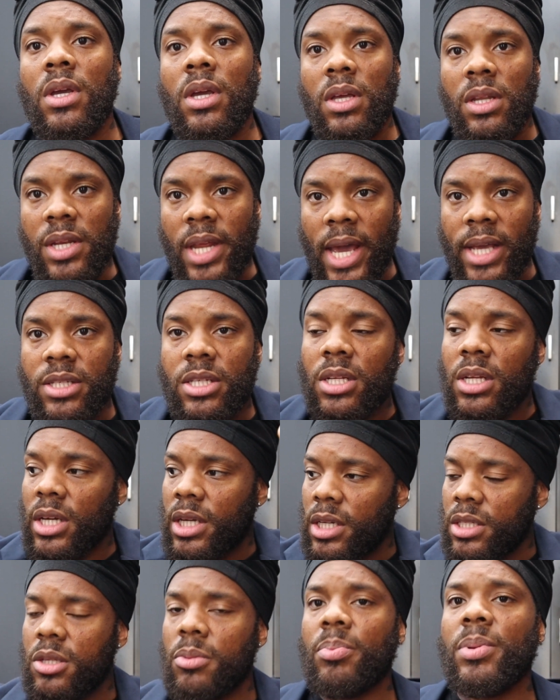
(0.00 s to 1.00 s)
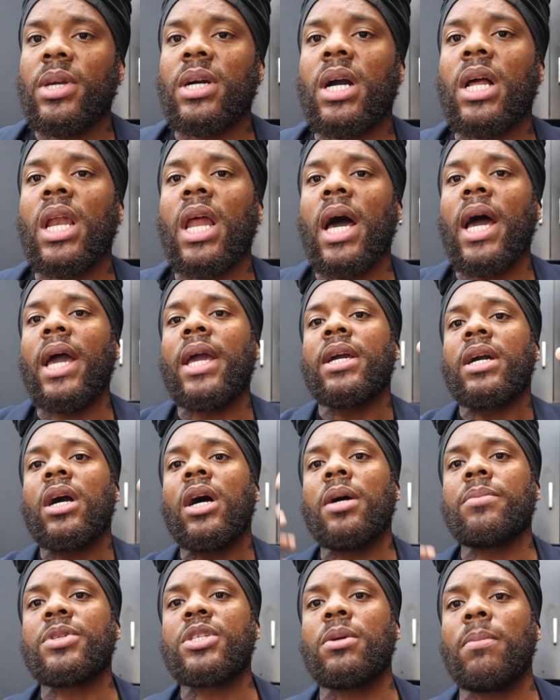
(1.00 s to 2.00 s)
that's looking to be a client
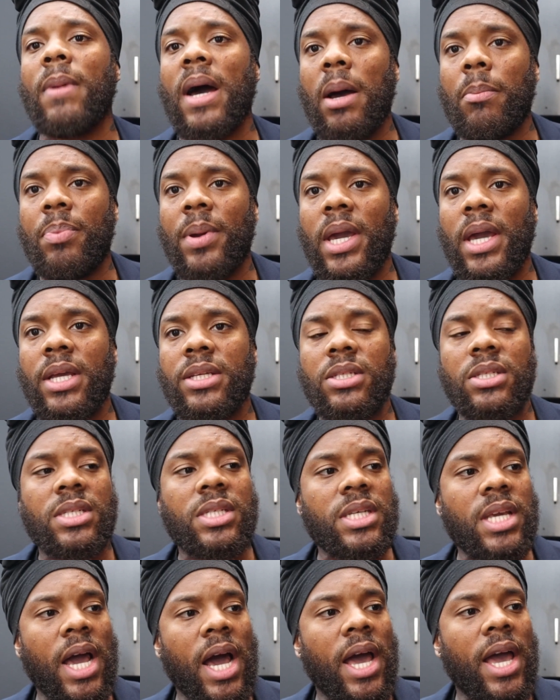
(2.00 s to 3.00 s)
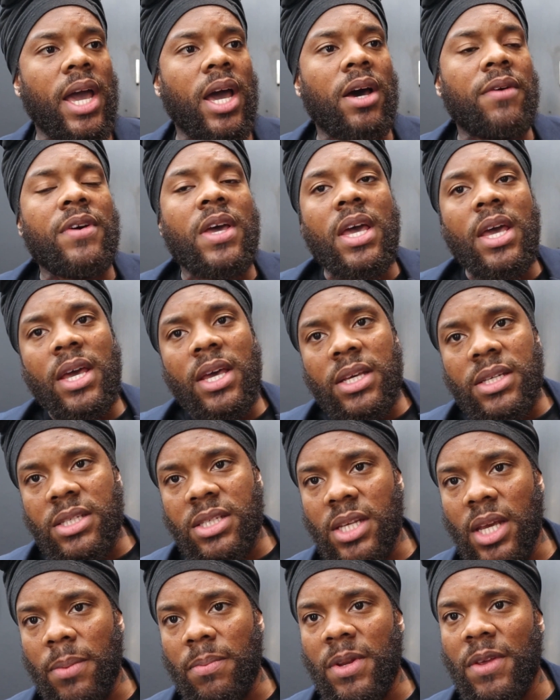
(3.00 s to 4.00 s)
comes to my page and see I have
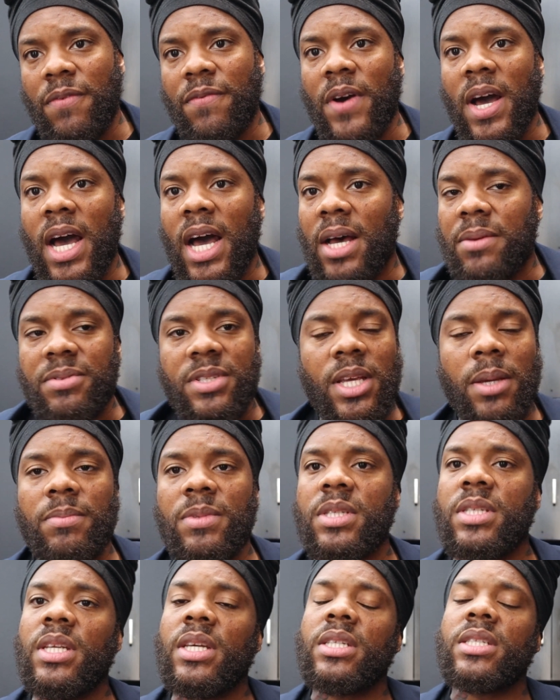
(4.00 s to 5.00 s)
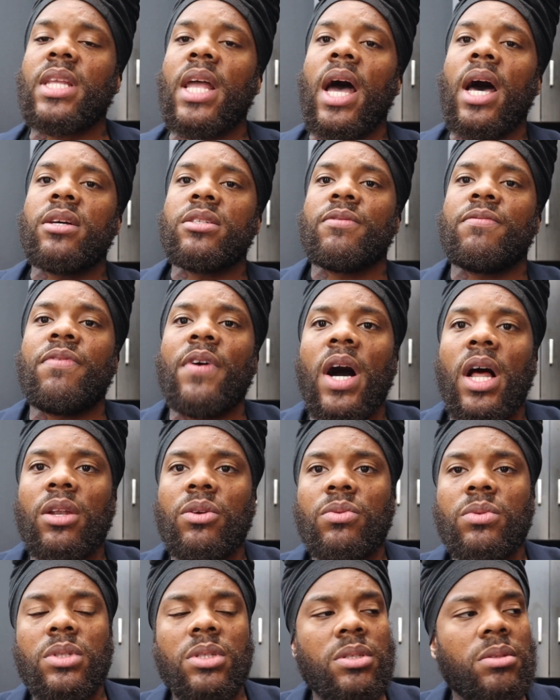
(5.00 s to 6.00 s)
76,000
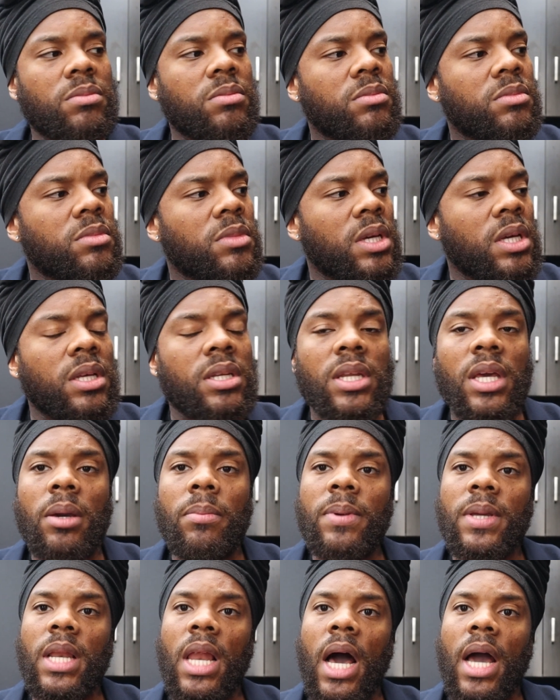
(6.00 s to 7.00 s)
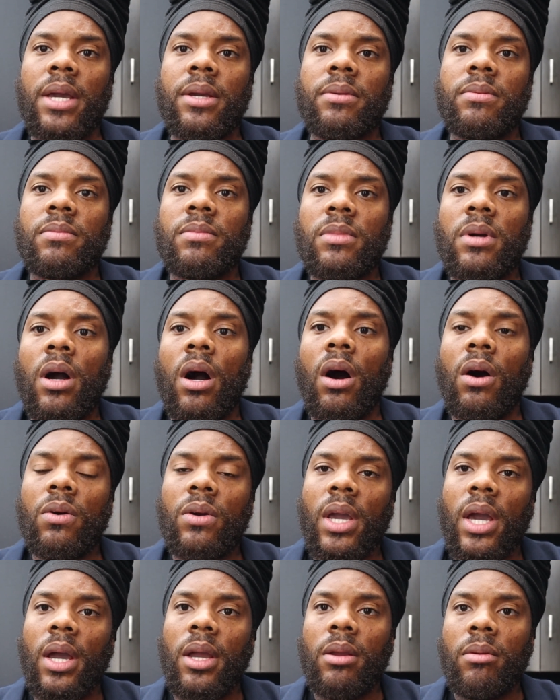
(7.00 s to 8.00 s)
followers, they'll be like,
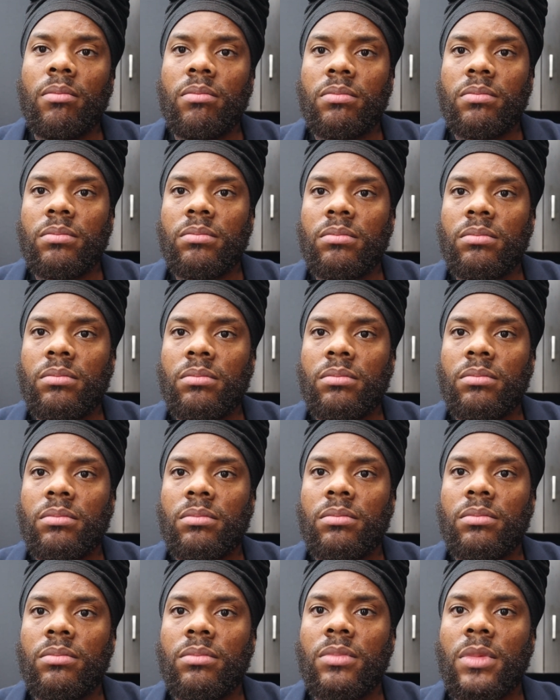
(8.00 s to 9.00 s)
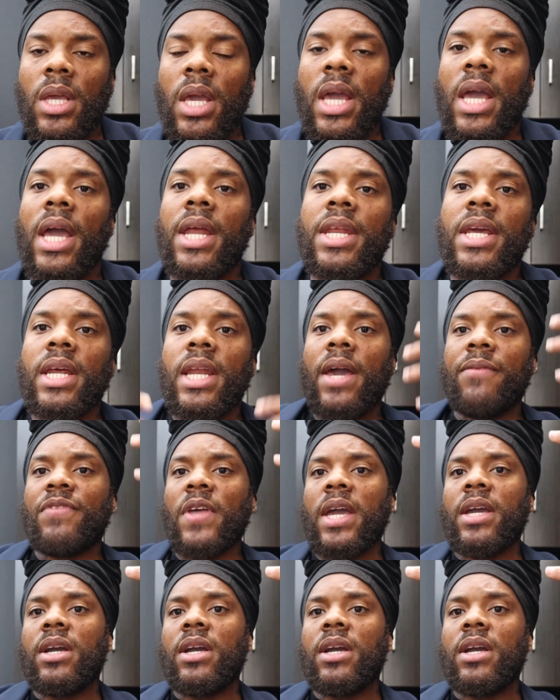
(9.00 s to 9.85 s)
okay. And then if they